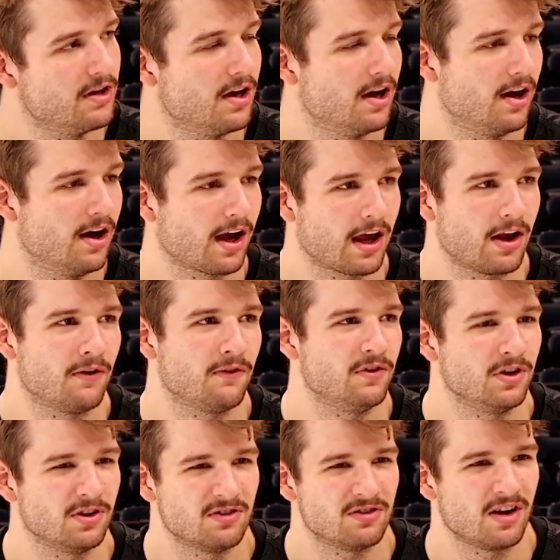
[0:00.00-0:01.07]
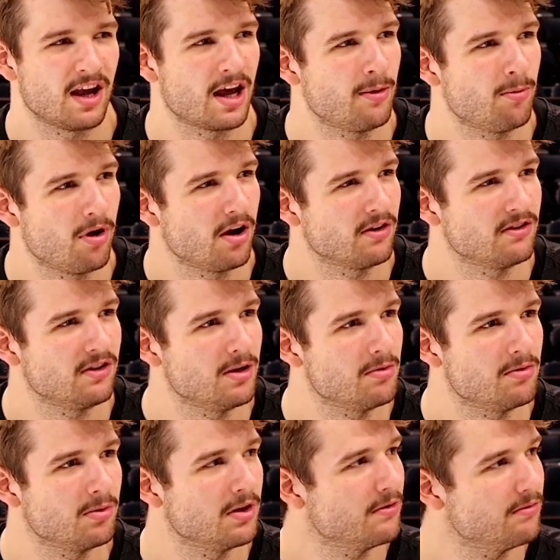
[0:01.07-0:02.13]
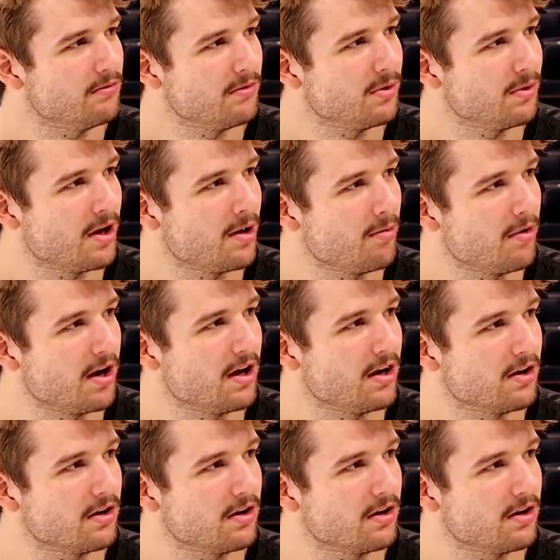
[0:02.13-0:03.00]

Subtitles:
Like I don't feel like there's any animosity between anybody here.